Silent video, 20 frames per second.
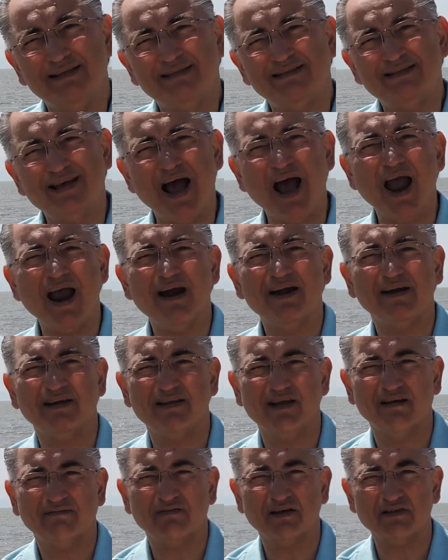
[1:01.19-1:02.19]

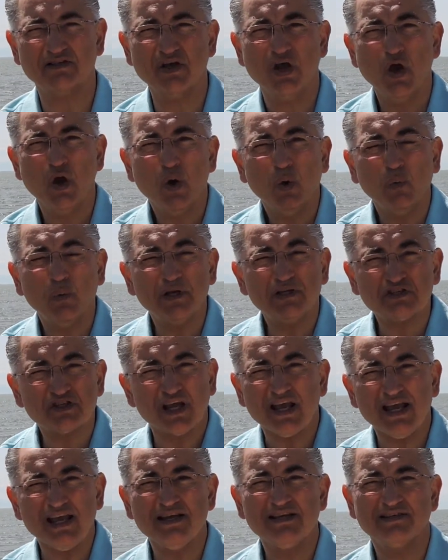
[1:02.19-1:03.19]
entirety of us,
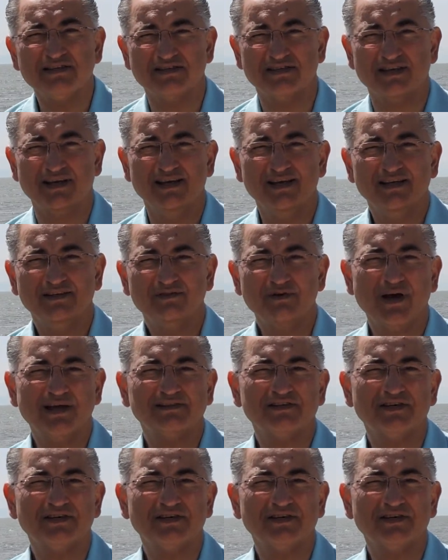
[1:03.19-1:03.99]
which is to